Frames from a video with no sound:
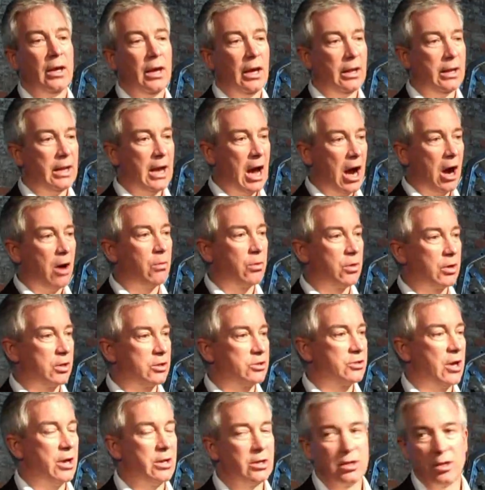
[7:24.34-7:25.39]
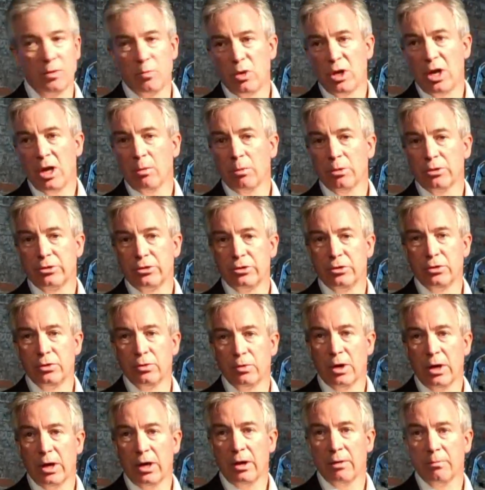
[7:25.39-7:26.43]
And now we're excited to be able to
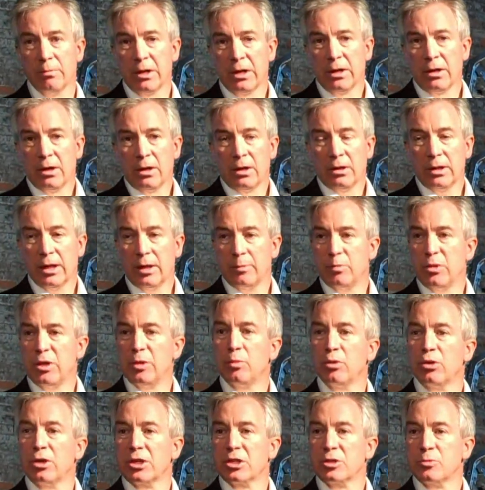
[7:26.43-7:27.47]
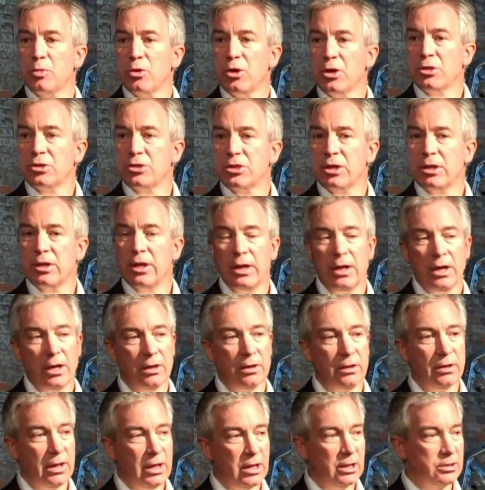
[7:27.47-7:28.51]
let people experience it,
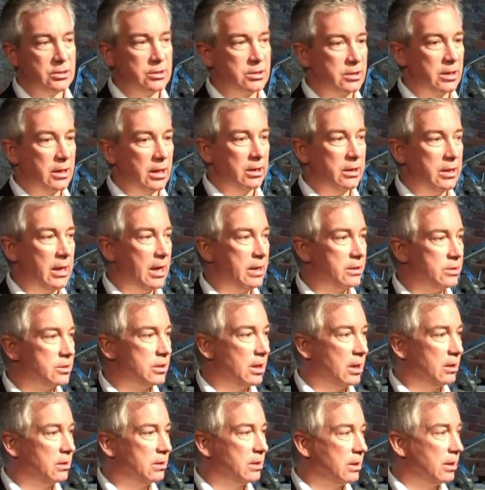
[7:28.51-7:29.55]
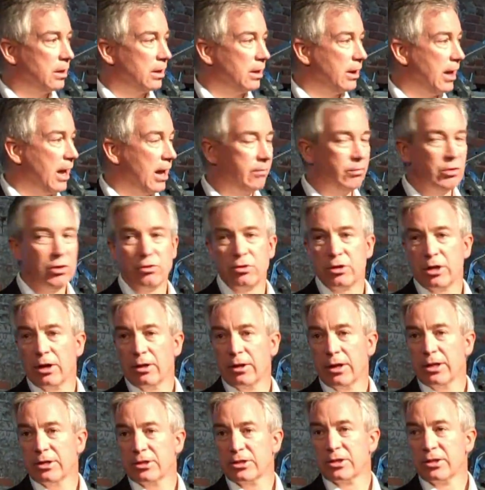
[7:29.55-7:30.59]
and as uh, Don said, uh, have you
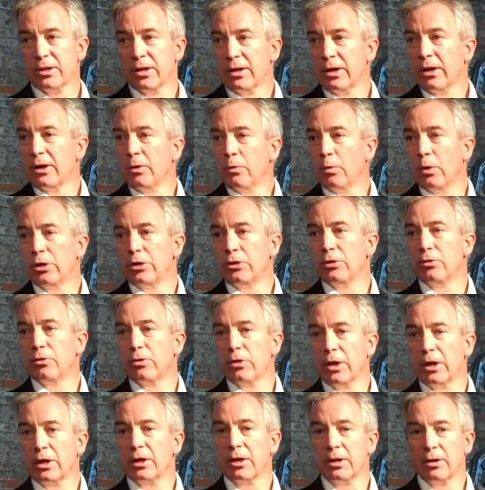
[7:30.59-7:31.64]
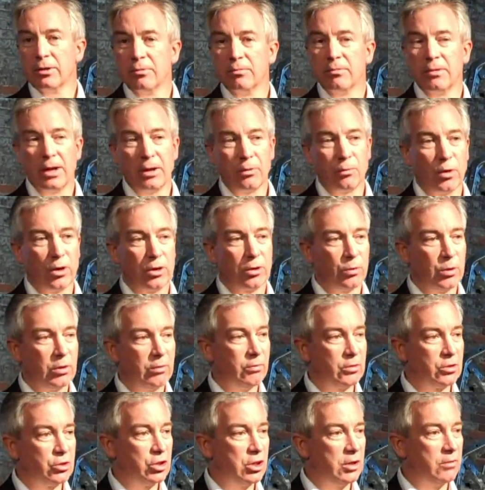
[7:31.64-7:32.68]
tell us what you think and, and whether
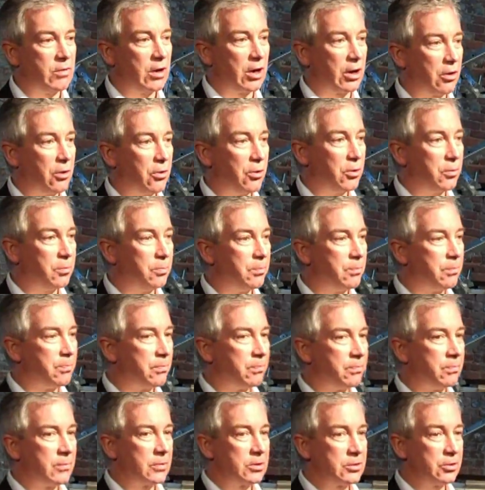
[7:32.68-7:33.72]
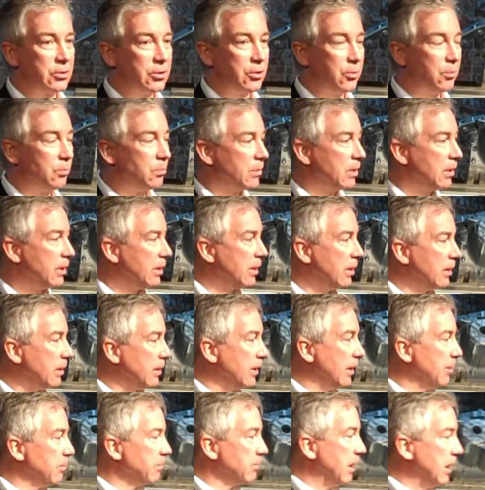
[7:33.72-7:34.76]
we've achieved our goal. Thank you, Dan.
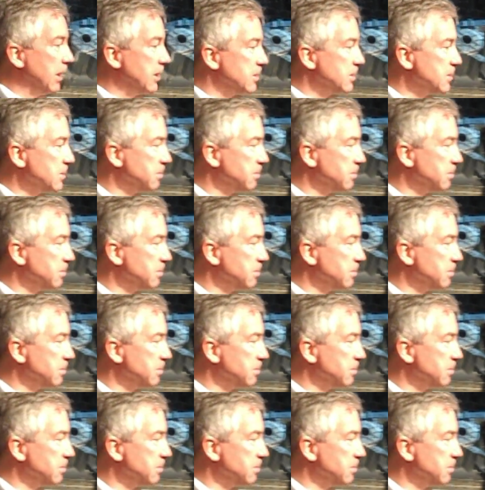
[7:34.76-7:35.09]
Thanks.